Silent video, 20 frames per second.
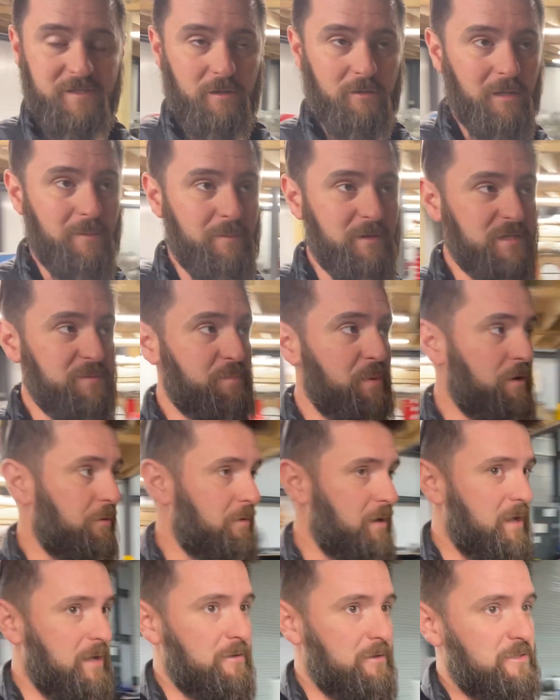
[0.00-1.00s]
So let me spin
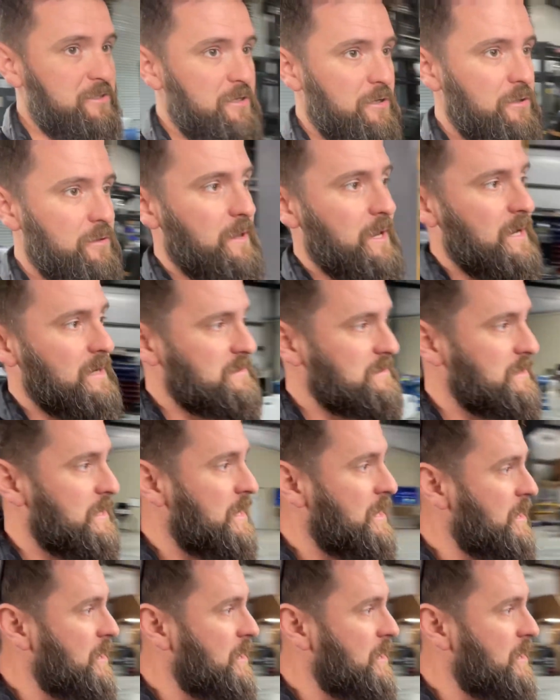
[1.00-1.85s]
around and show you guys.